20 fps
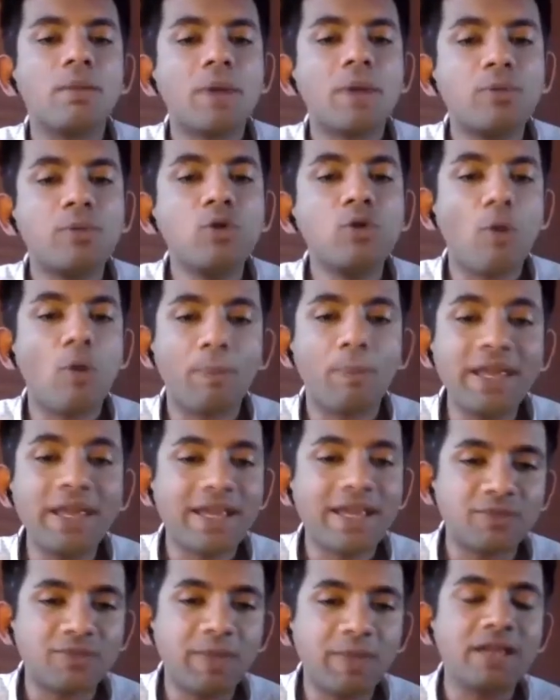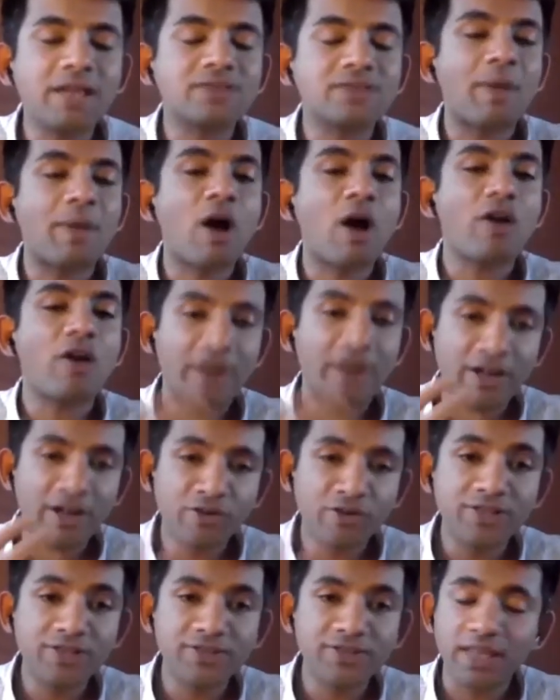blue or pink as being somehow a very
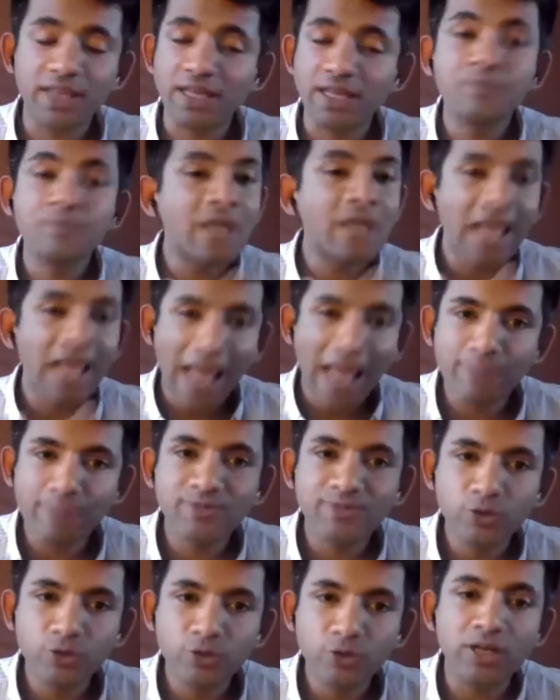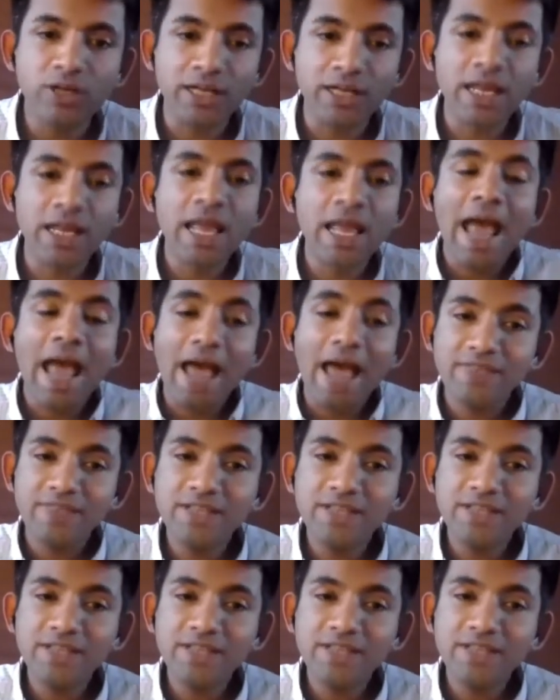recent thing. Absolutely. And
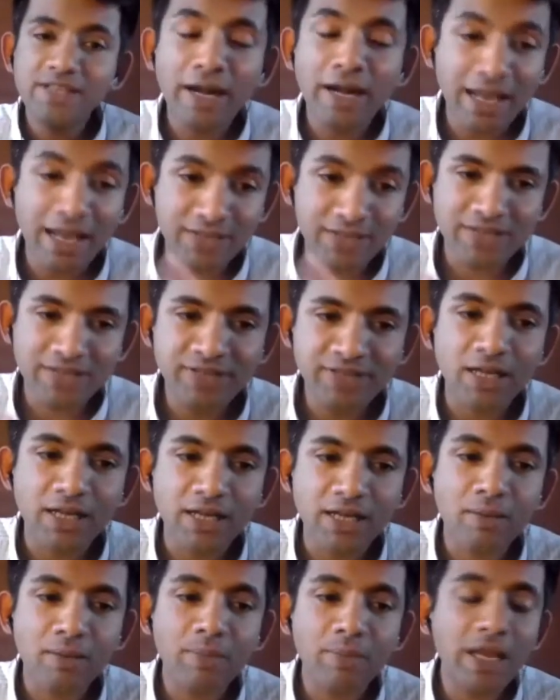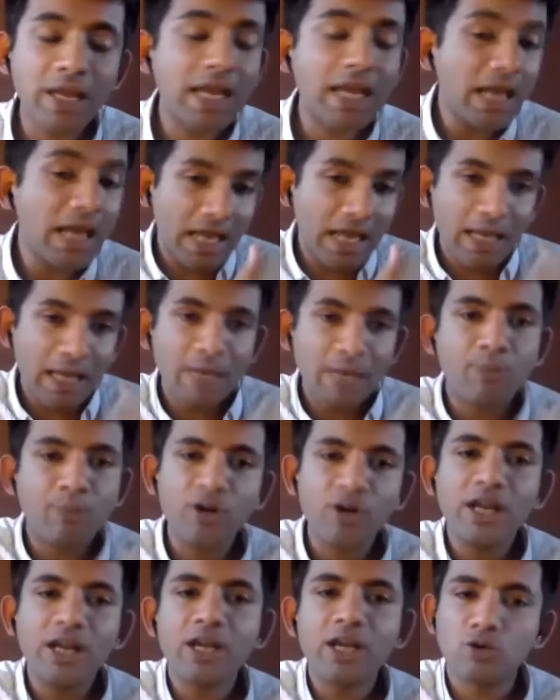these are very, as I said, in
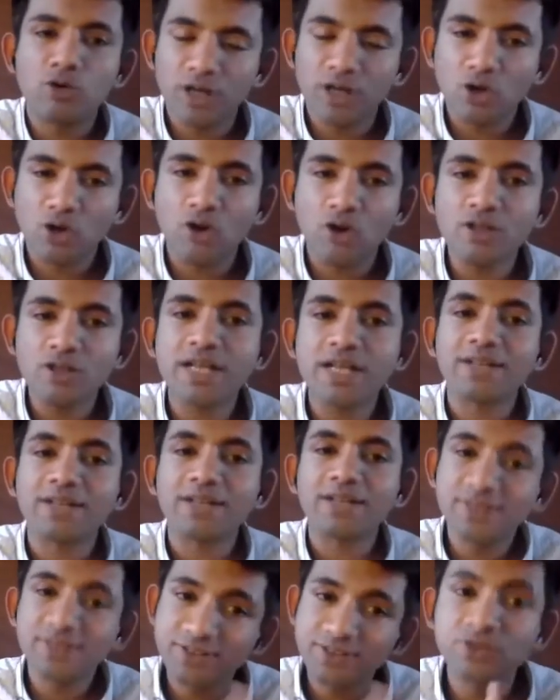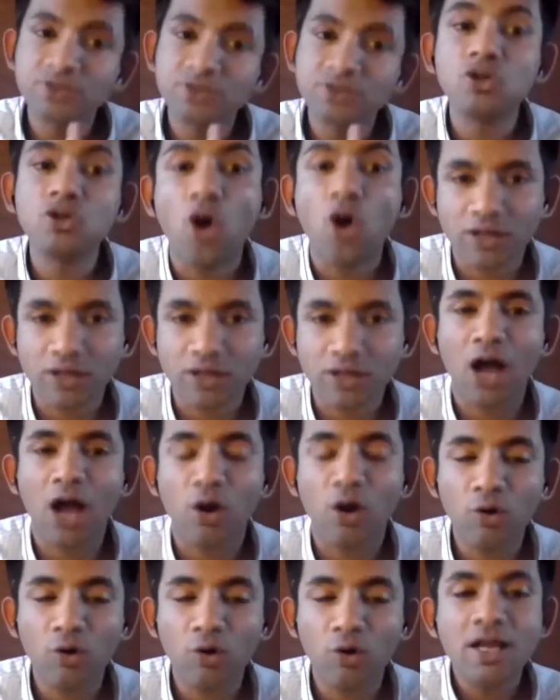pre-colonial context, this is not
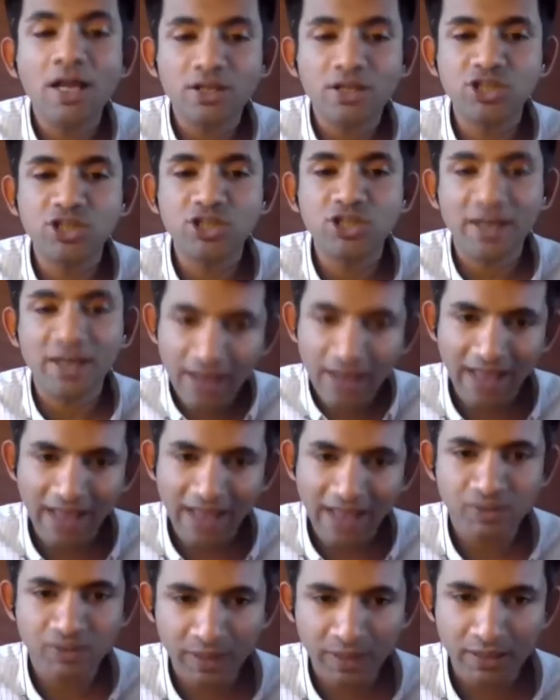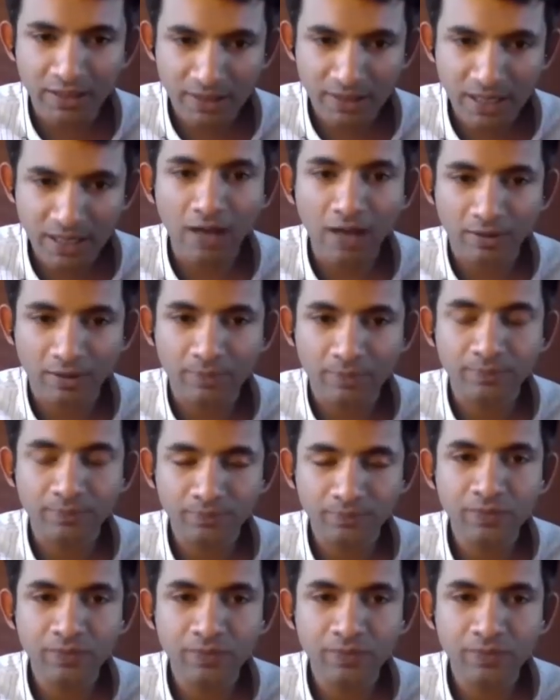how gender has been done.